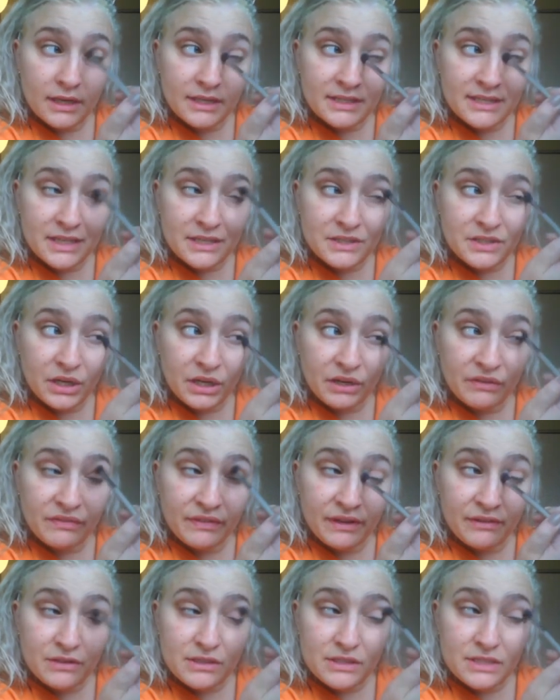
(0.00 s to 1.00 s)
this your
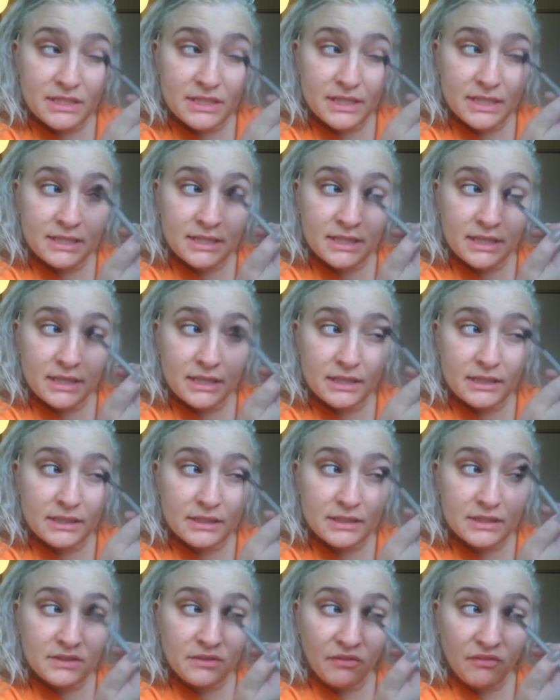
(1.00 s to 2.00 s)
favorite season?
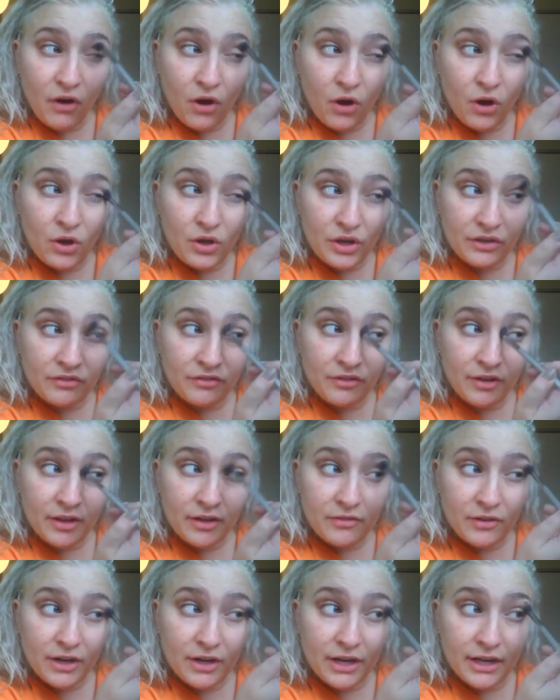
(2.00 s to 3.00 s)
Is fall your
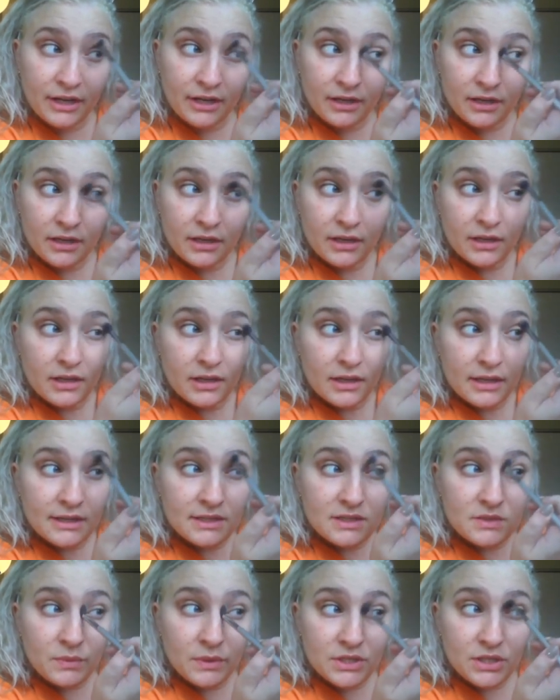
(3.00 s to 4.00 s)
favorite?
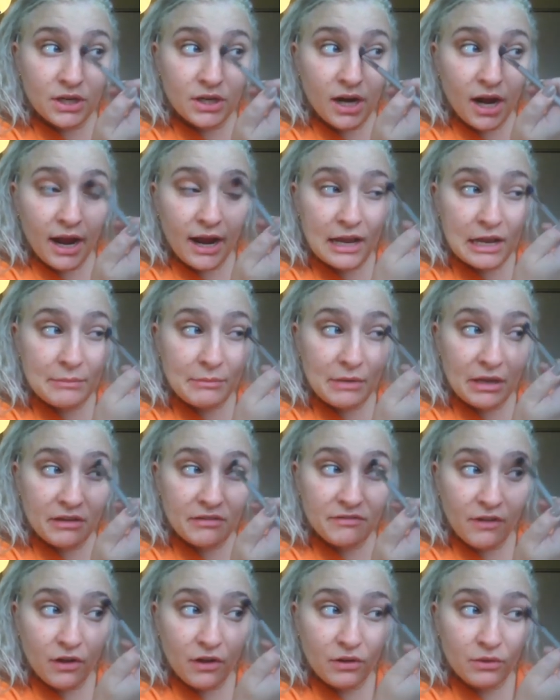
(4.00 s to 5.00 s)
Is winter? I am a
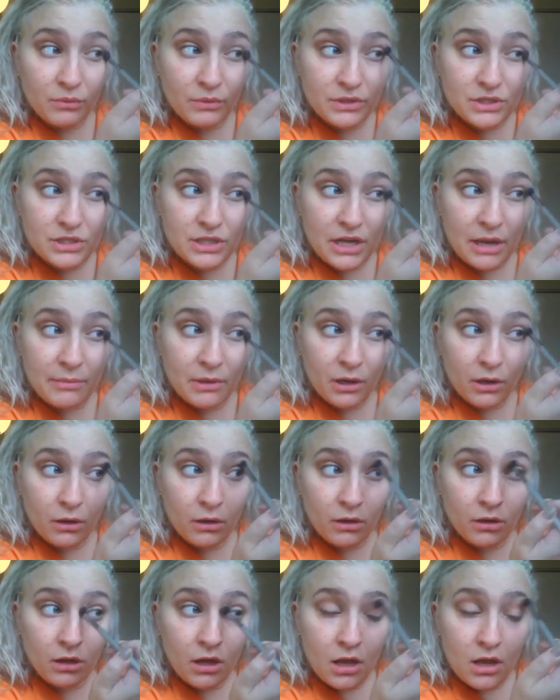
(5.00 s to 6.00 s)
fall and winter type of girl.